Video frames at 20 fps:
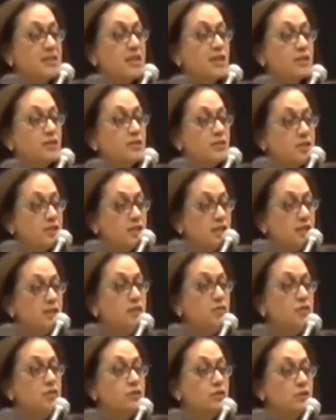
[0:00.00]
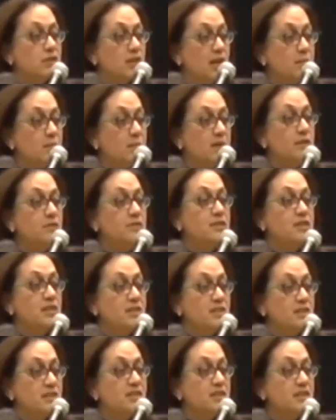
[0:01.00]
they continue to come out
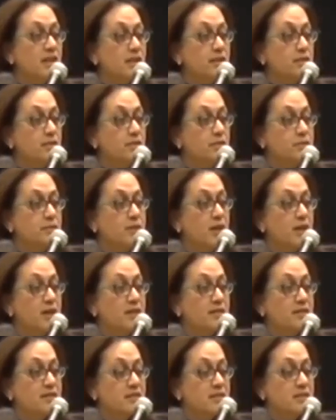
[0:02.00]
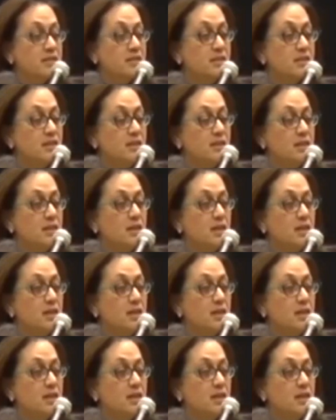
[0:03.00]
and to sacrifice.